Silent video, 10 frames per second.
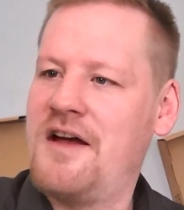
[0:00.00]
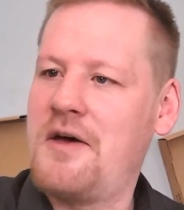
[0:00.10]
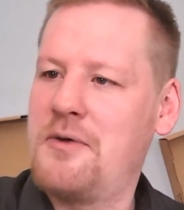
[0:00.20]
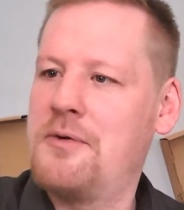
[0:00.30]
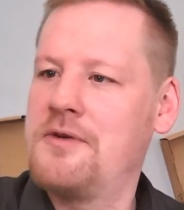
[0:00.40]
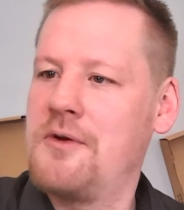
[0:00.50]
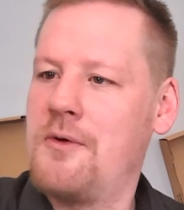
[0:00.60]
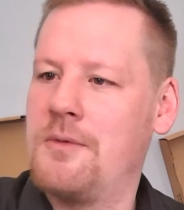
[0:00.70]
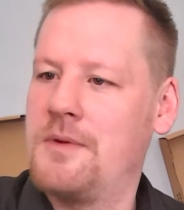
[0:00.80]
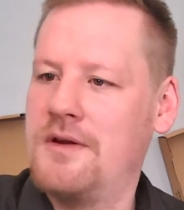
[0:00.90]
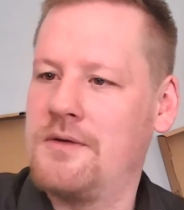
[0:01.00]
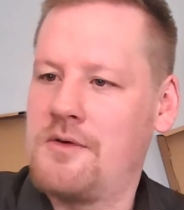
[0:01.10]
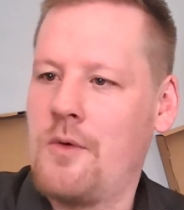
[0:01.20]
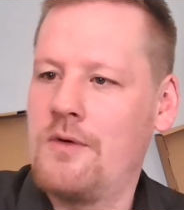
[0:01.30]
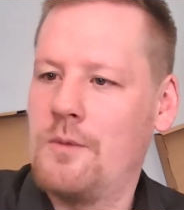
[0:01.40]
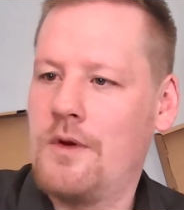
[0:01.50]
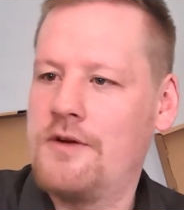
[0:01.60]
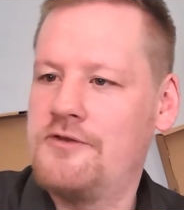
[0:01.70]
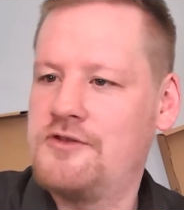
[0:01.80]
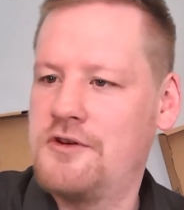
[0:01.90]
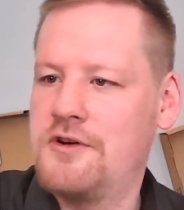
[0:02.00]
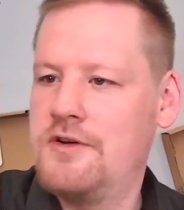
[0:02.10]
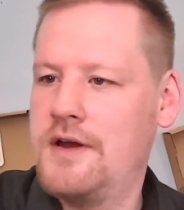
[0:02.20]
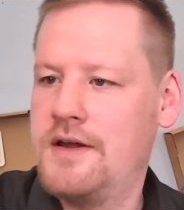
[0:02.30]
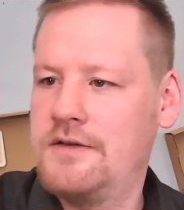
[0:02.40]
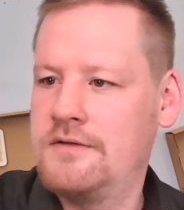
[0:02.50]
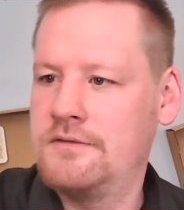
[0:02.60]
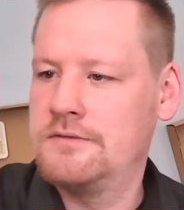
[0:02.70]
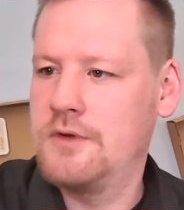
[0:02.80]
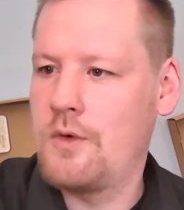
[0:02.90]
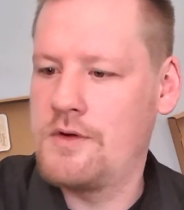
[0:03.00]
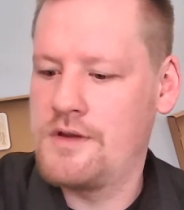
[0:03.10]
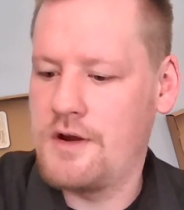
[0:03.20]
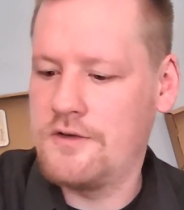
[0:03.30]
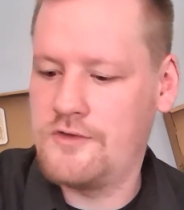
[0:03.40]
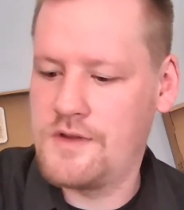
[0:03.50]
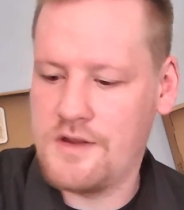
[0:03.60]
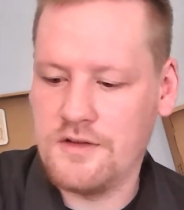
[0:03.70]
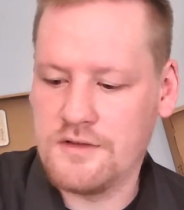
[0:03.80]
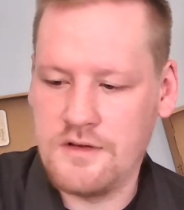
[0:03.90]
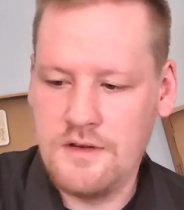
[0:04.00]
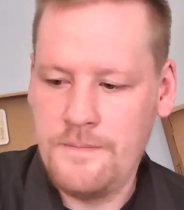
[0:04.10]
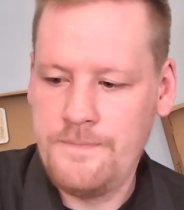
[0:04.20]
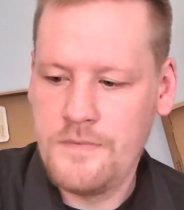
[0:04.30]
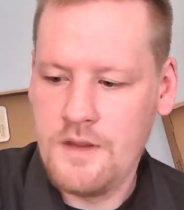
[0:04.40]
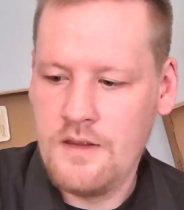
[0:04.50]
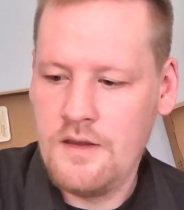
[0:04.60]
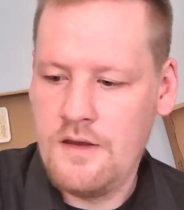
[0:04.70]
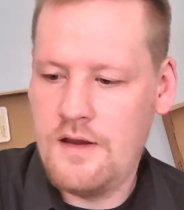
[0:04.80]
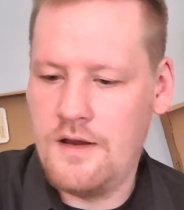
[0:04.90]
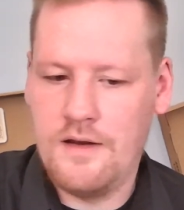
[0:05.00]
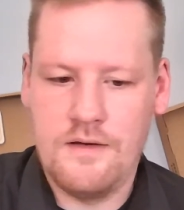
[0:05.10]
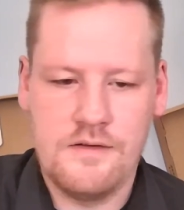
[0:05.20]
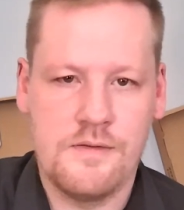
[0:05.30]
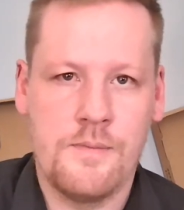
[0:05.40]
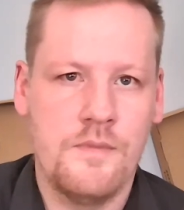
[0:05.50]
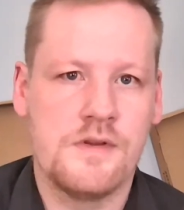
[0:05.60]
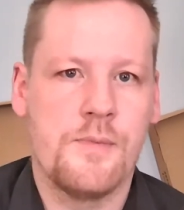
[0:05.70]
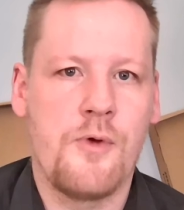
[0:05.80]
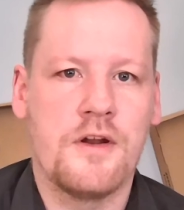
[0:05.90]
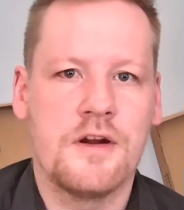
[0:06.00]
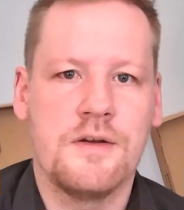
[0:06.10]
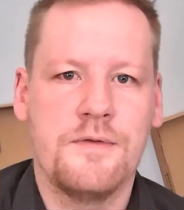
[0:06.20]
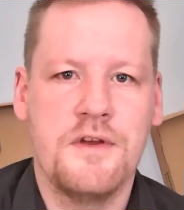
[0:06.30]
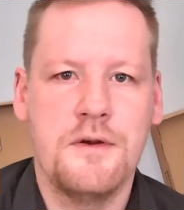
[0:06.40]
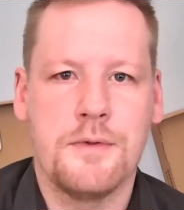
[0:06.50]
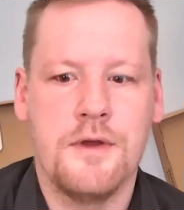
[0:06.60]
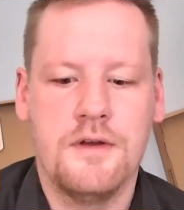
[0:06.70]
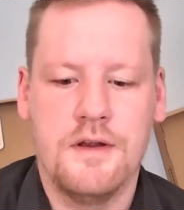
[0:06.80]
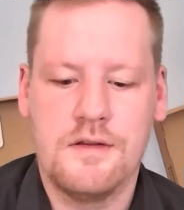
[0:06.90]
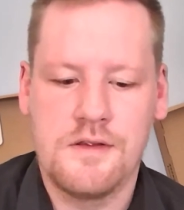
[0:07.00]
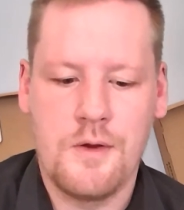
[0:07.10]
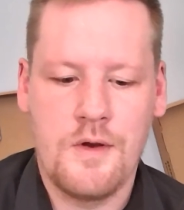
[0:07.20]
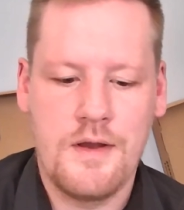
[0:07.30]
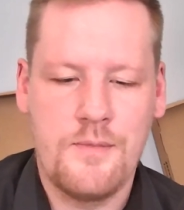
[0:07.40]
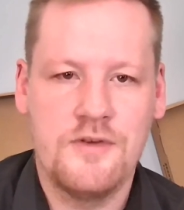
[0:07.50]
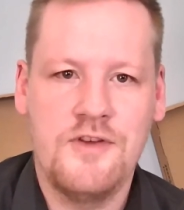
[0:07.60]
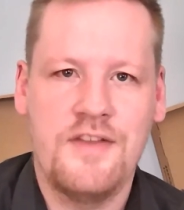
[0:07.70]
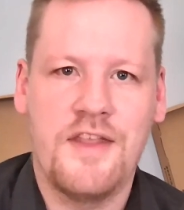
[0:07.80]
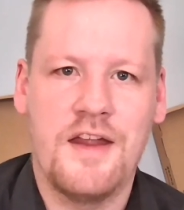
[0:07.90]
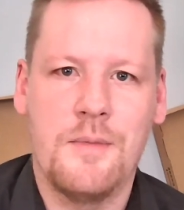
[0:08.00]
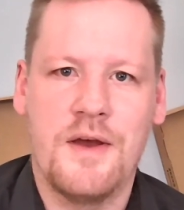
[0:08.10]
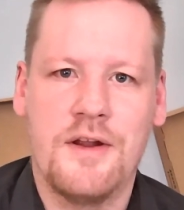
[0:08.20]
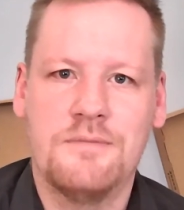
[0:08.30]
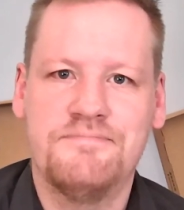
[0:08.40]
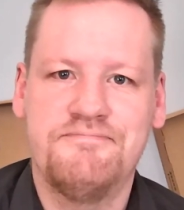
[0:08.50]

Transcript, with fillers: other than corn, but uh, corn, water, sugar, and cornstarch and salt. Uh, it's, a, it's a product of the earth, and so I appreciate that about it.